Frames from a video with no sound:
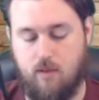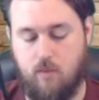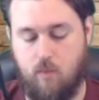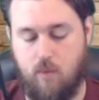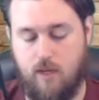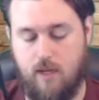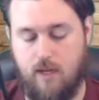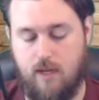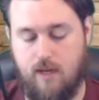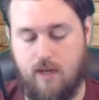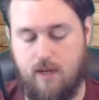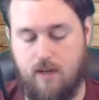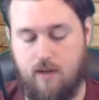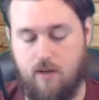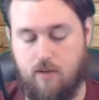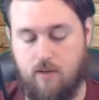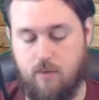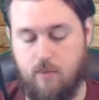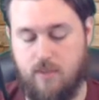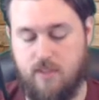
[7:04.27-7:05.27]
We got
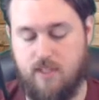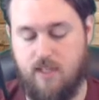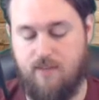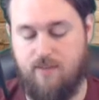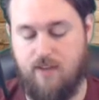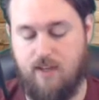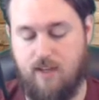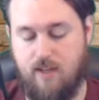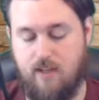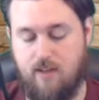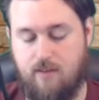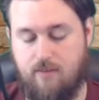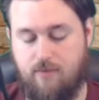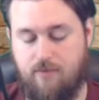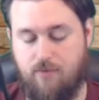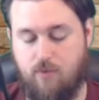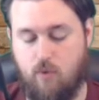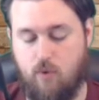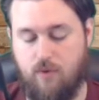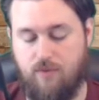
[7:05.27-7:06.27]
on the receiving end,
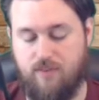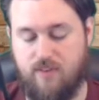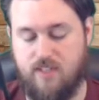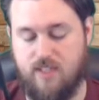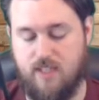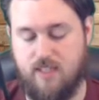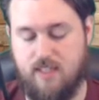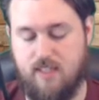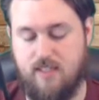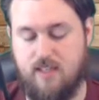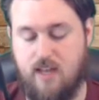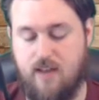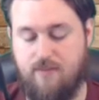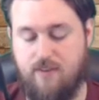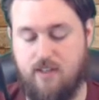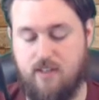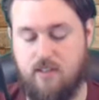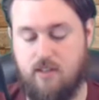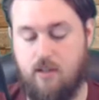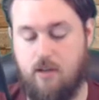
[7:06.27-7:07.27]
4 for
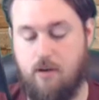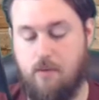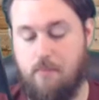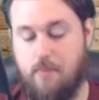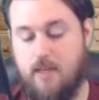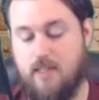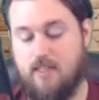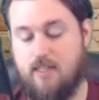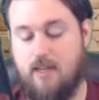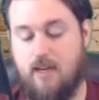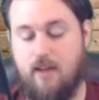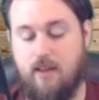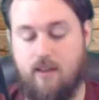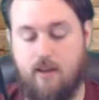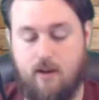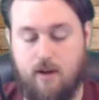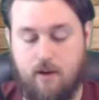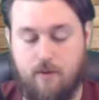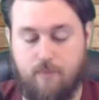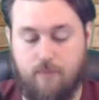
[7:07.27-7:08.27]
67 is their best guy
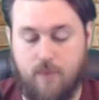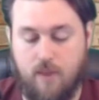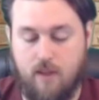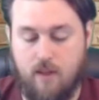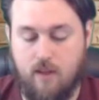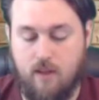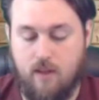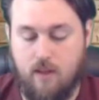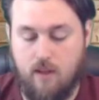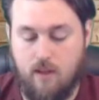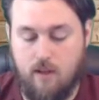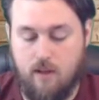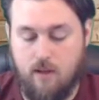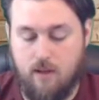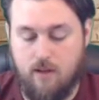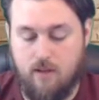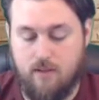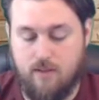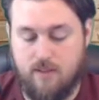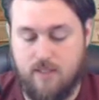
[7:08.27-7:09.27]
there.
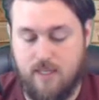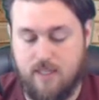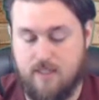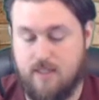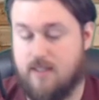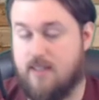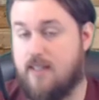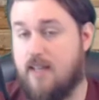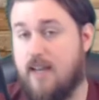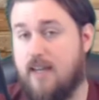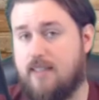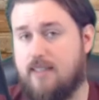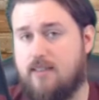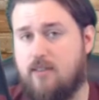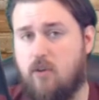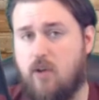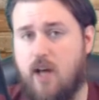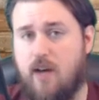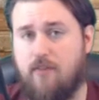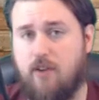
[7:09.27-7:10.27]
Texas Tech
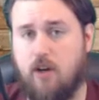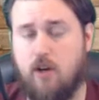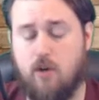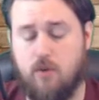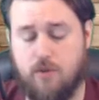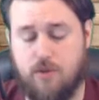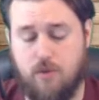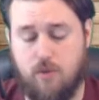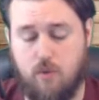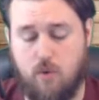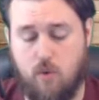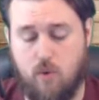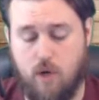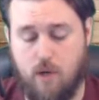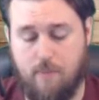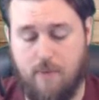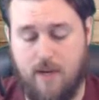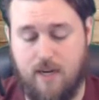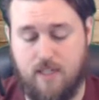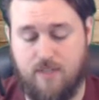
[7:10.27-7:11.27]
still having to go two
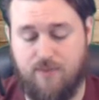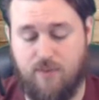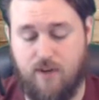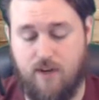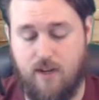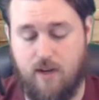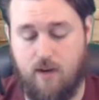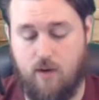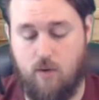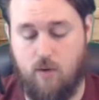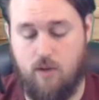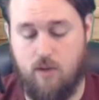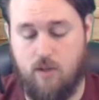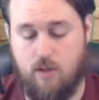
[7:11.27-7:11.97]
quarterbacks for now.